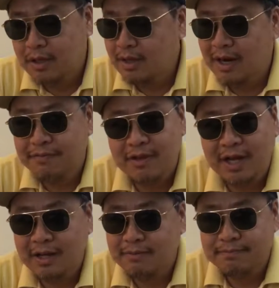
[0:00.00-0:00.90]
And then after
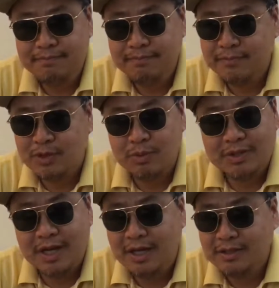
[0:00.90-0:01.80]
that, it's
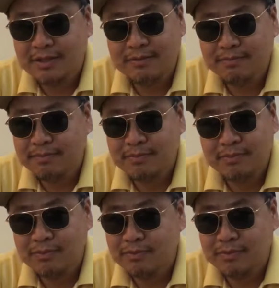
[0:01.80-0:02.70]
Wisconsin.
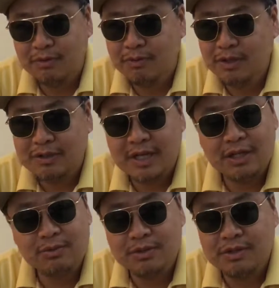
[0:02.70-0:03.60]
The real
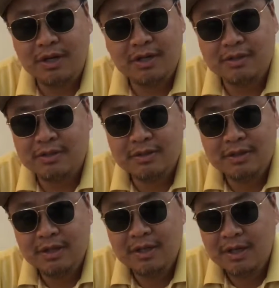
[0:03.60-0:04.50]
schedule starts.
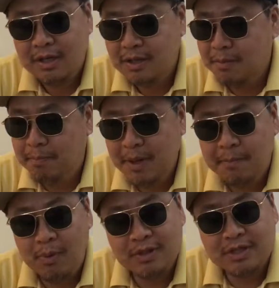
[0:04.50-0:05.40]
The
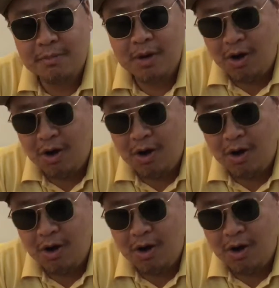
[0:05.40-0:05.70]
big boys come